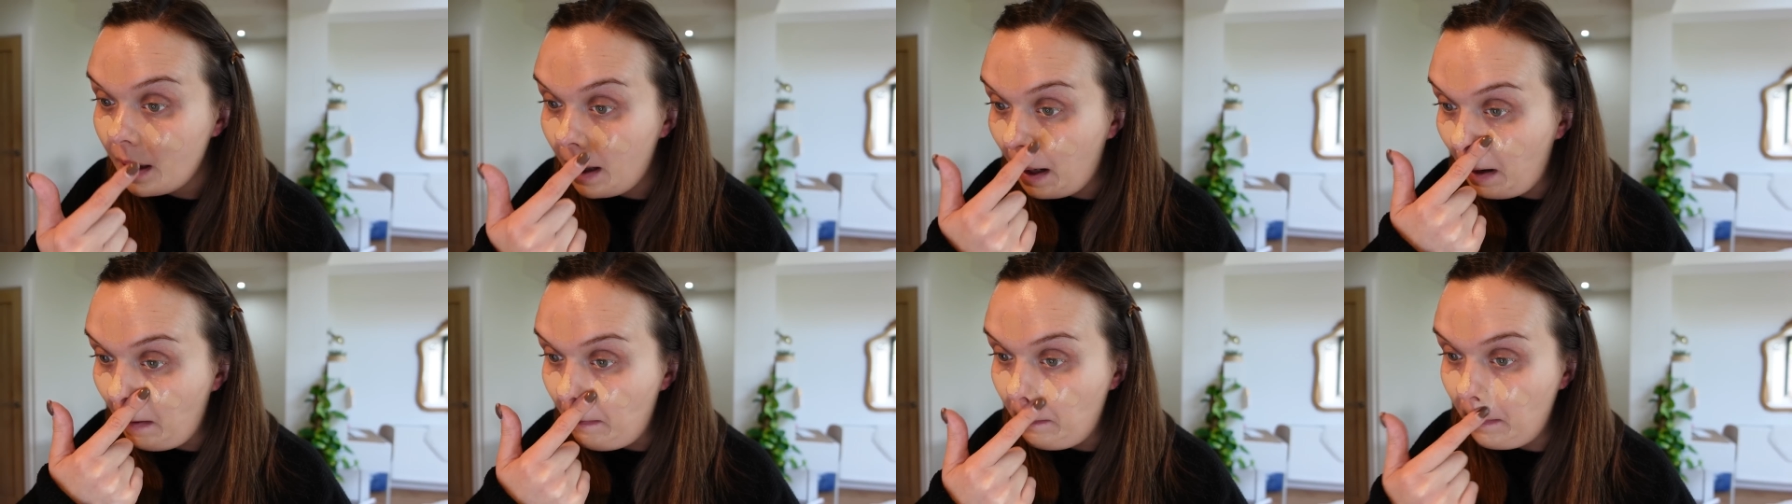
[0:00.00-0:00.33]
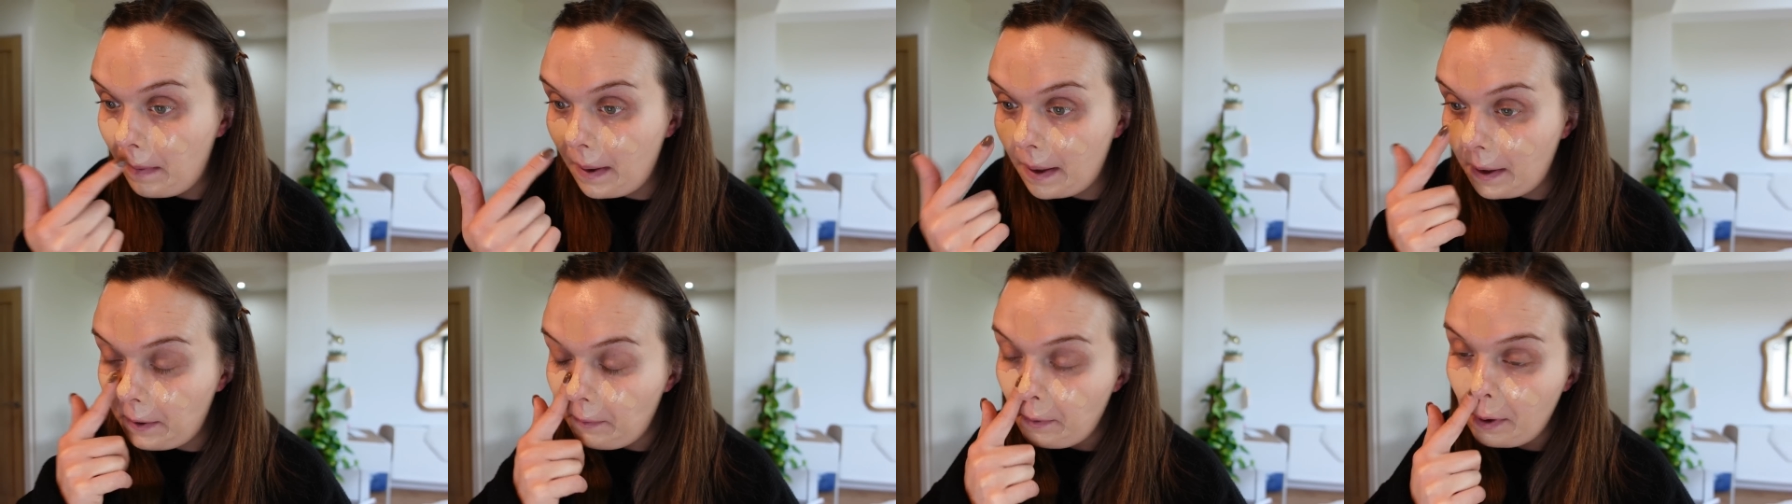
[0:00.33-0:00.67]
I'm
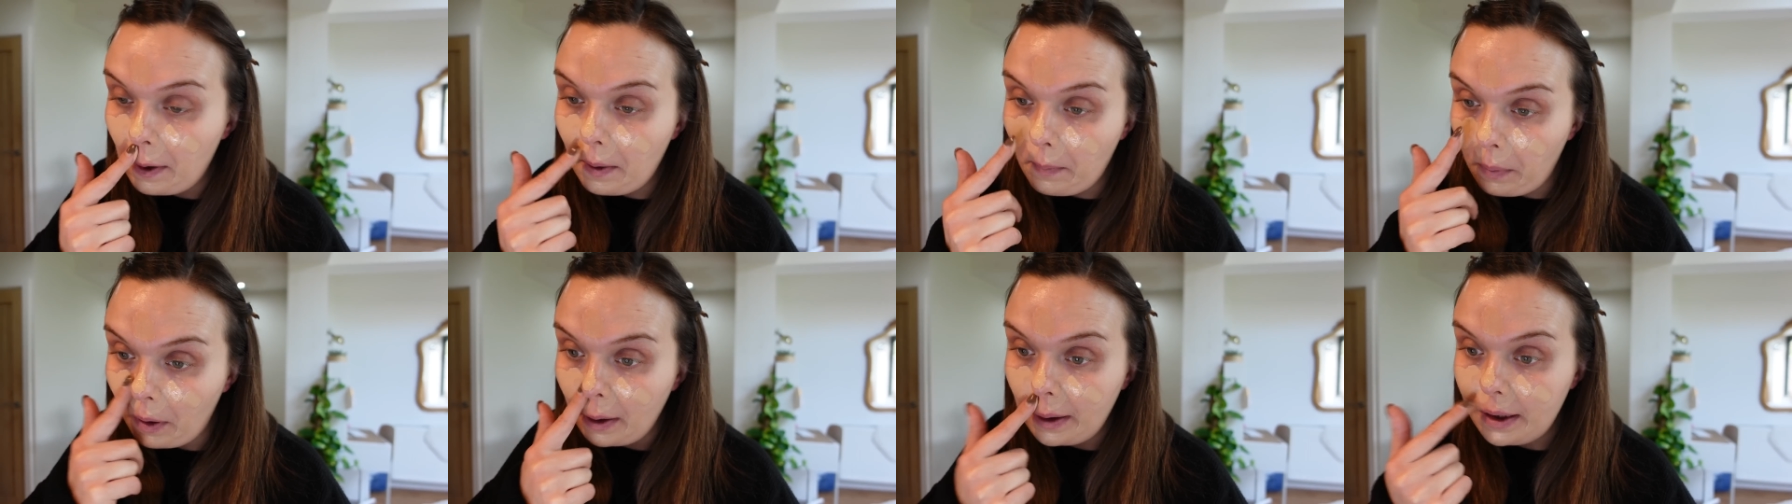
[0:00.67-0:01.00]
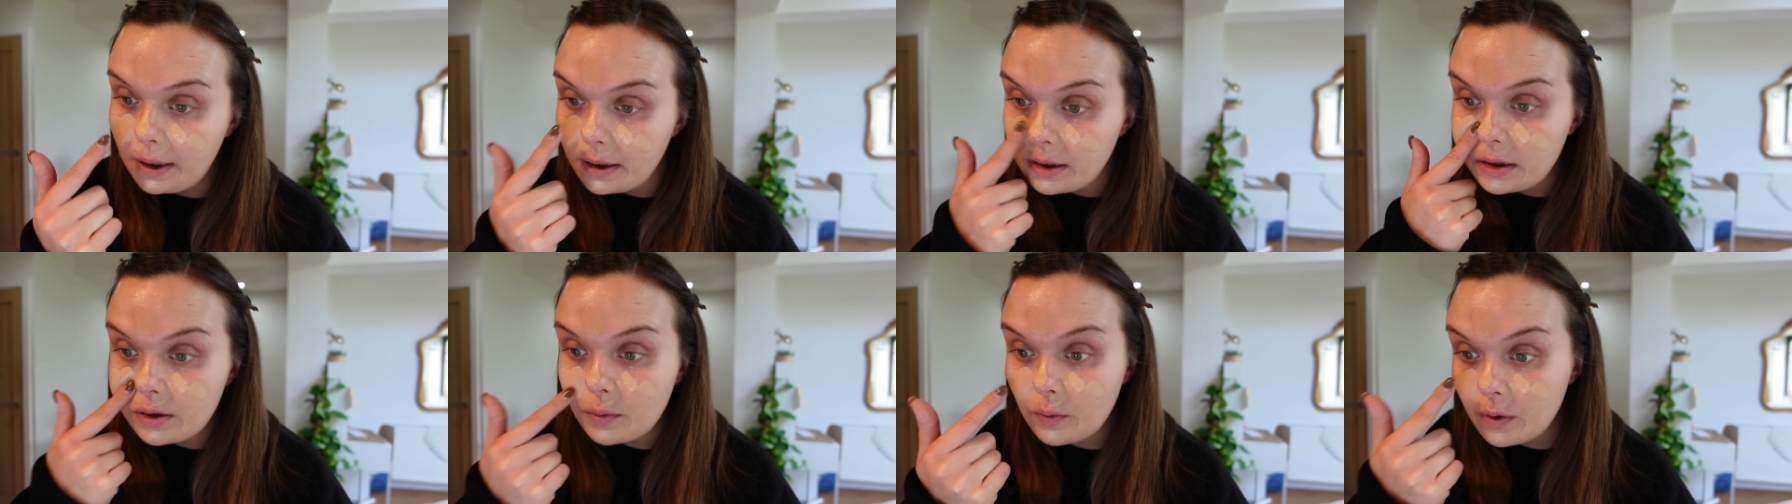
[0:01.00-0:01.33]
really, really
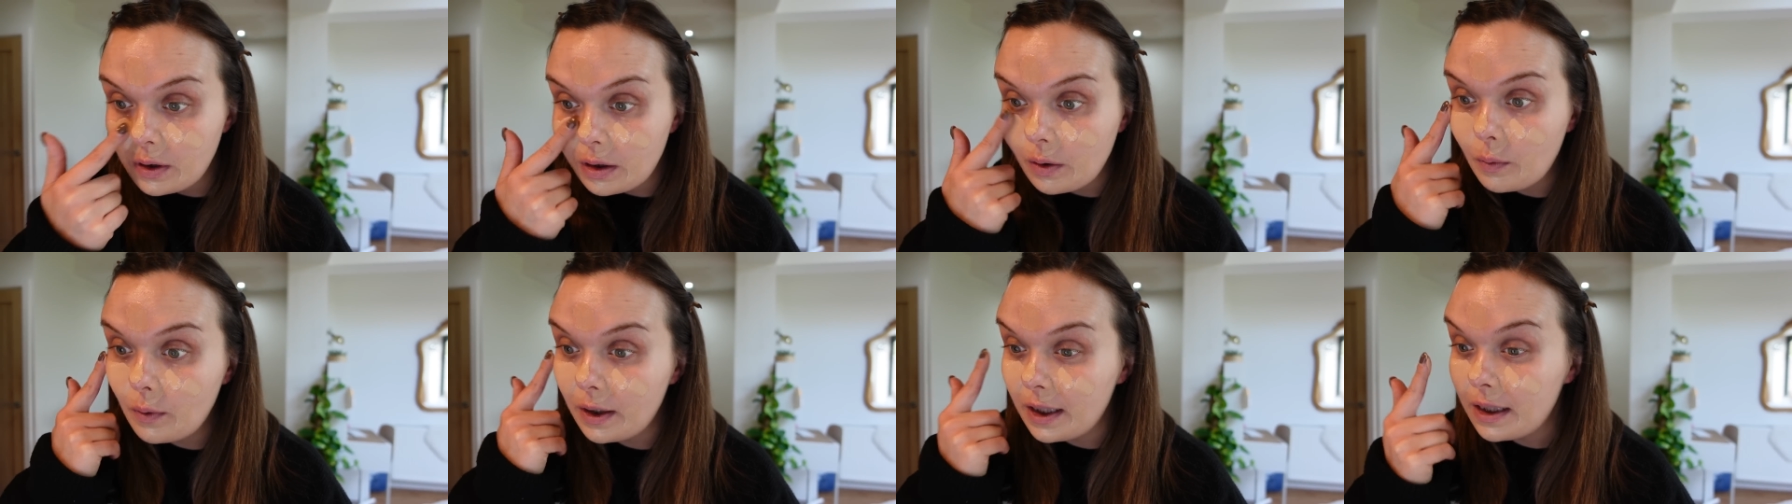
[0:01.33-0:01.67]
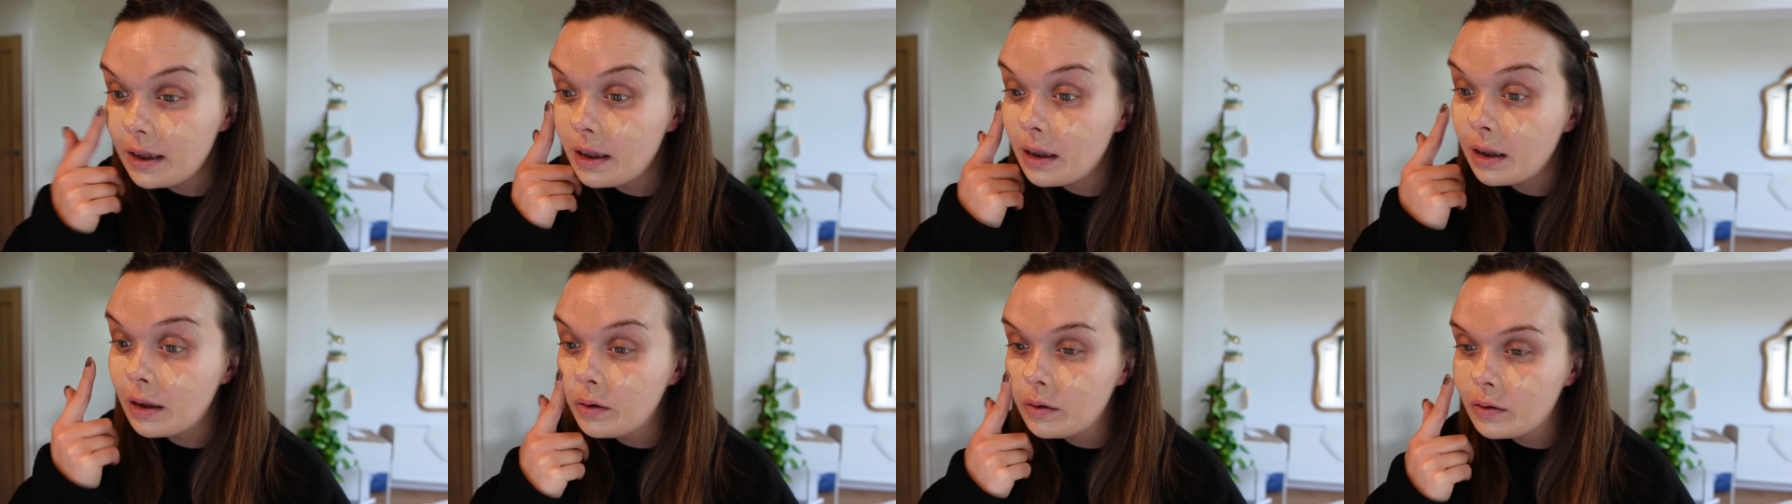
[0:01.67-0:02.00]
pleased with the way
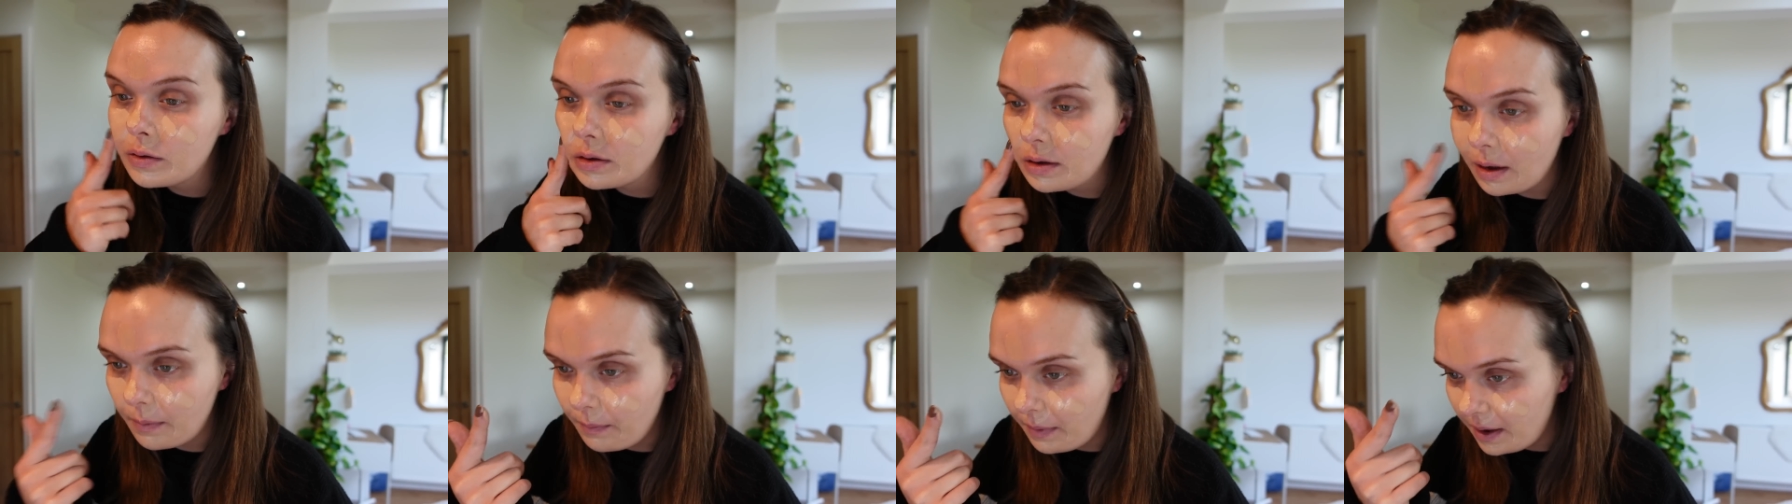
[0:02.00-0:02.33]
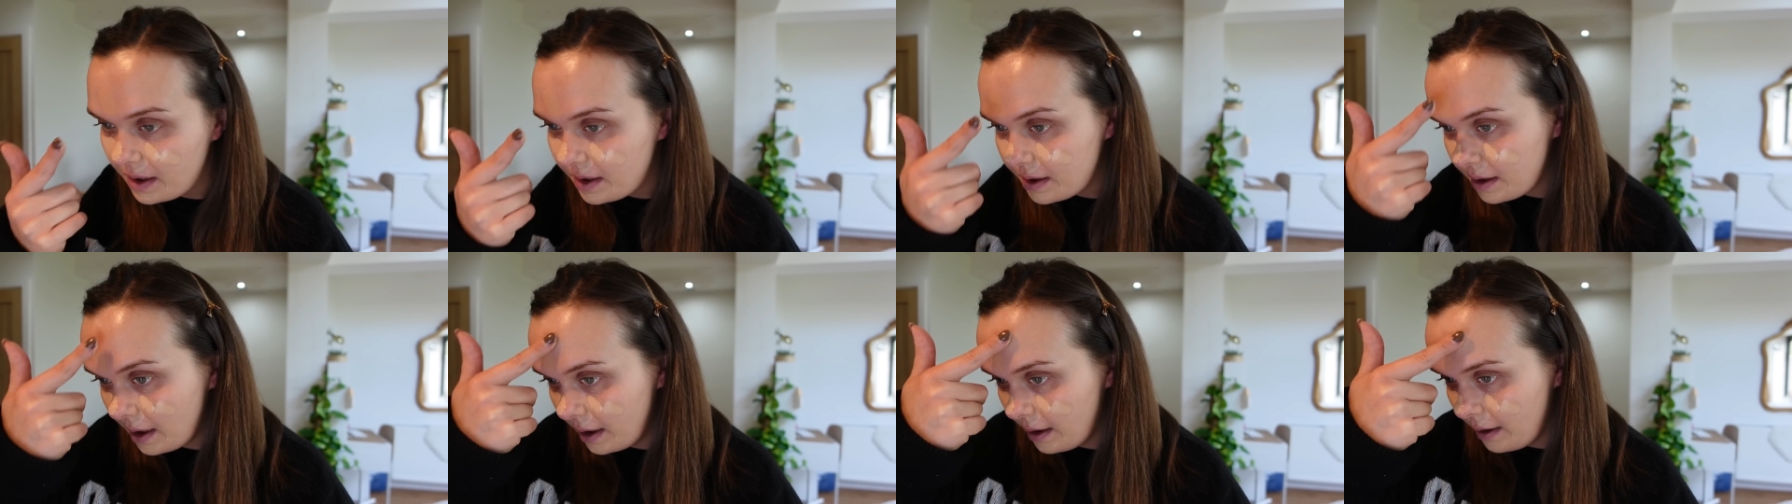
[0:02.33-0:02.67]
that it looks on my
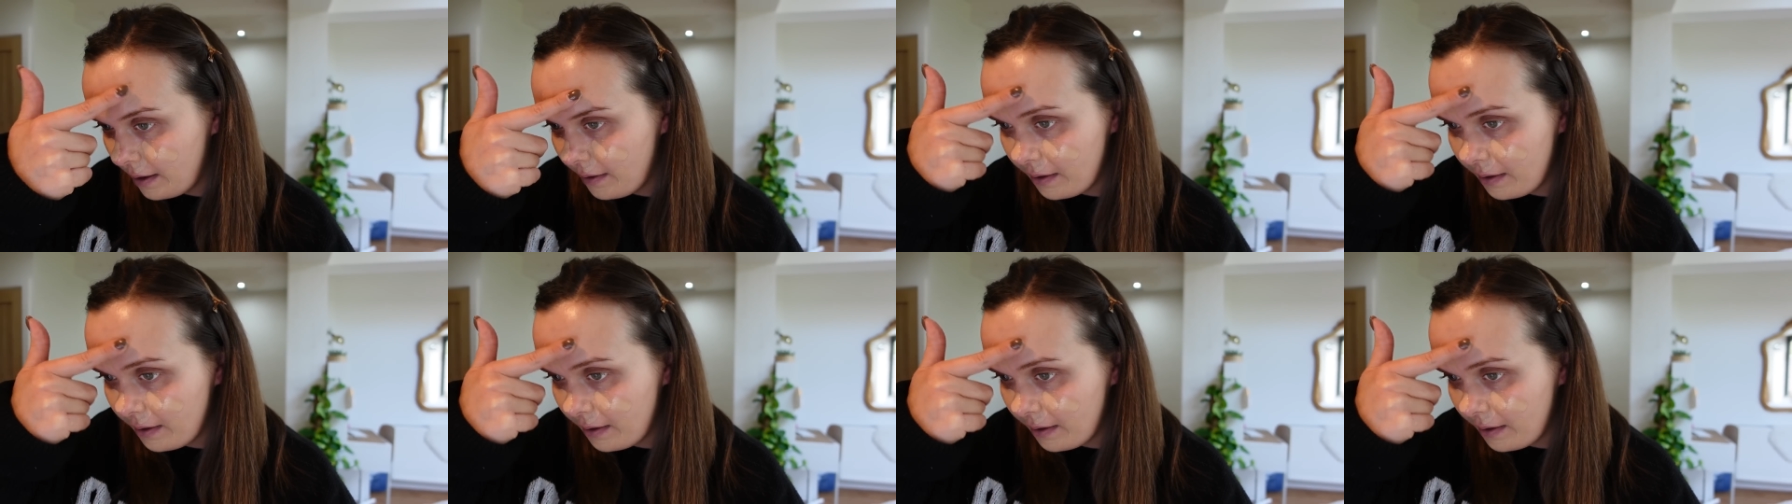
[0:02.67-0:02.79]
skin.